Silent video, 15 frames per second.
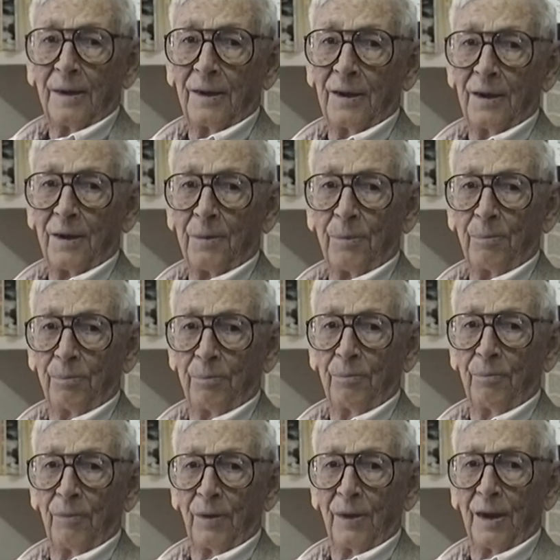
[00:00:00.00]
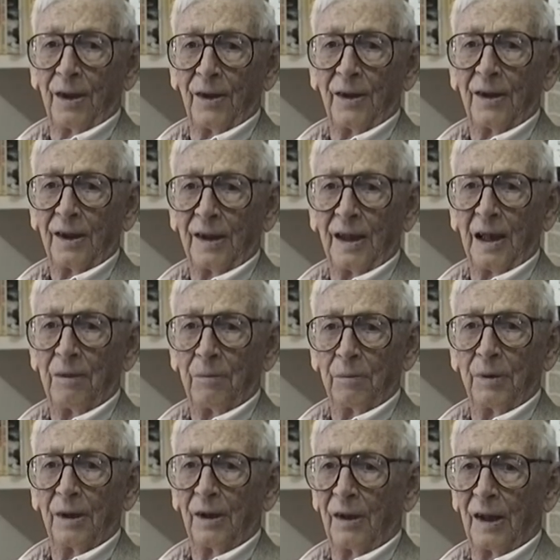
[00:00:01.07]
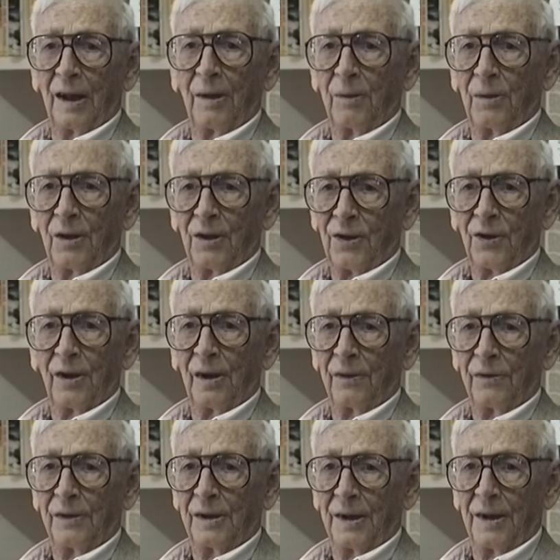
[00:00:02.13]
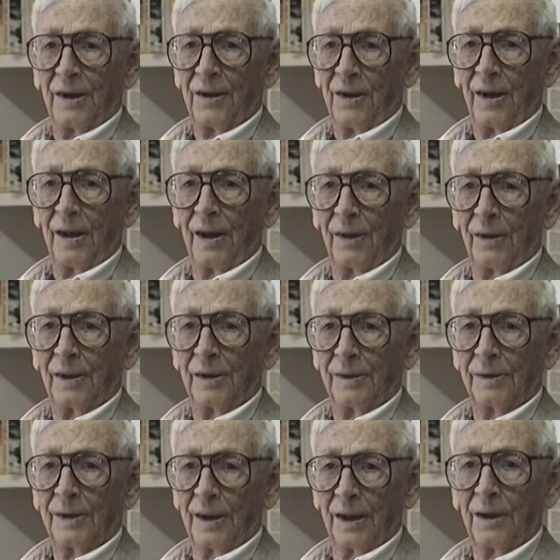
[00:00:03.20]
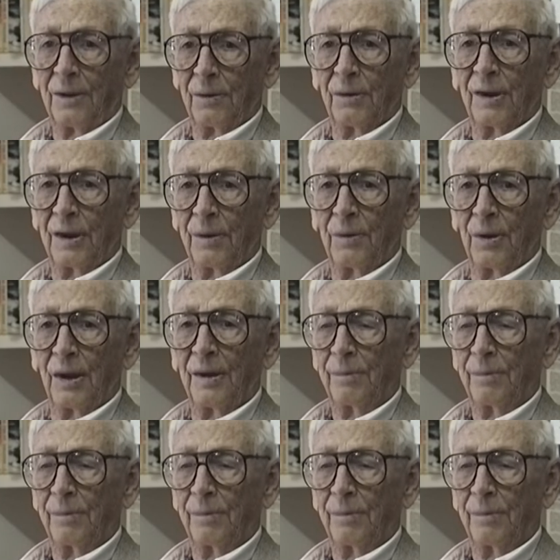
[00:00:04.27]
this area of the Cape would be a lot worse off. It'd be decimated. Yeah, it really would.